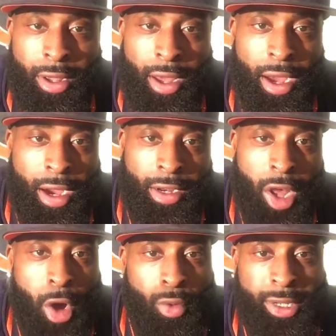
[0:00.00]

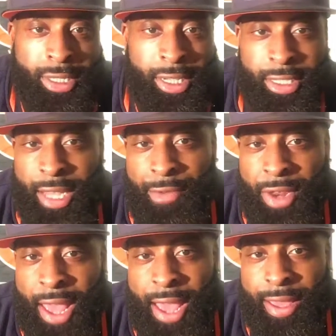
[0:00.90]
along with
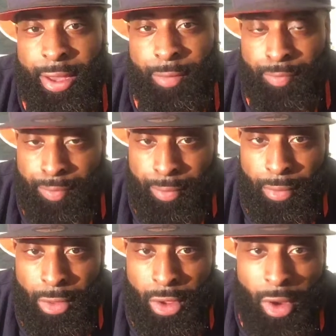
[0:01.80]
670 AM,
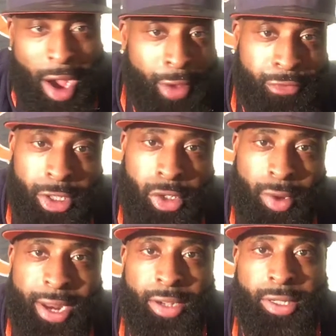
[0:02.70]
you know, our official
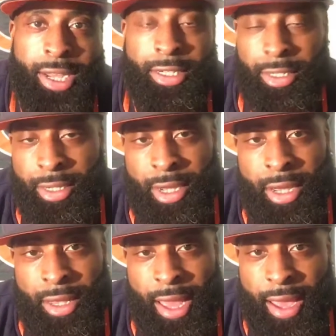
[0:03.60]
radio station.
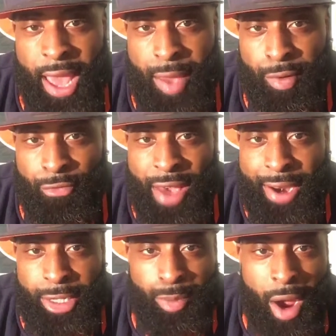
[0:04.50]
They came to
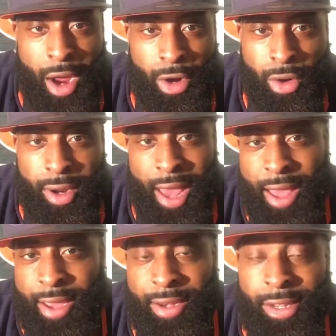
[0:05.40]
Fatty's Bar and Grill
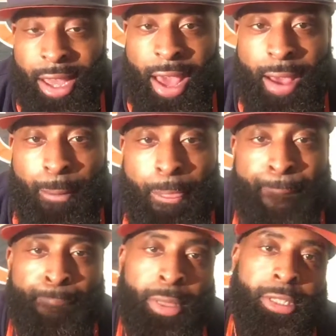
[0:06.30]
out here in DeKalb.
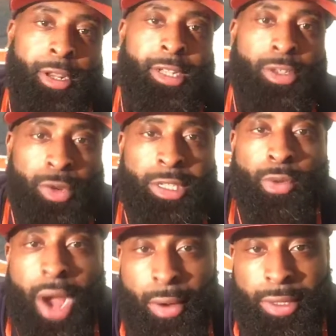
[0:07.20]
So that's the reason
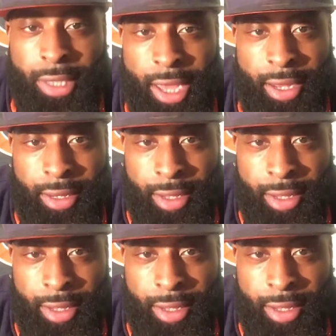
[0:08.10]
why I was late.